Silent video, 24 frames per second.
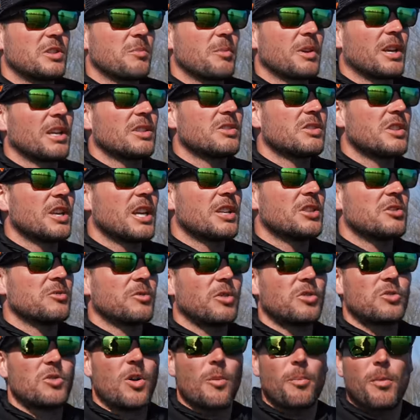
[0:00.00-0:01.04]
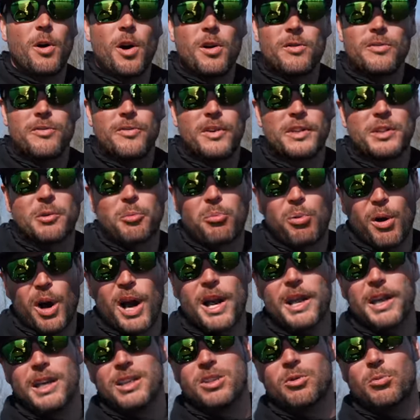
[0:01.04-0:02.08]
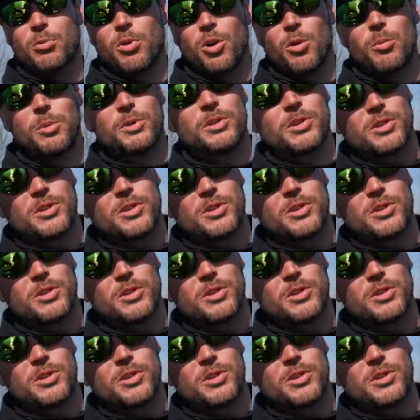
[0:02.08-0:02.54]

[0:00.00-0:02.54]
them against the edge of the drop-off, and the pike at the moment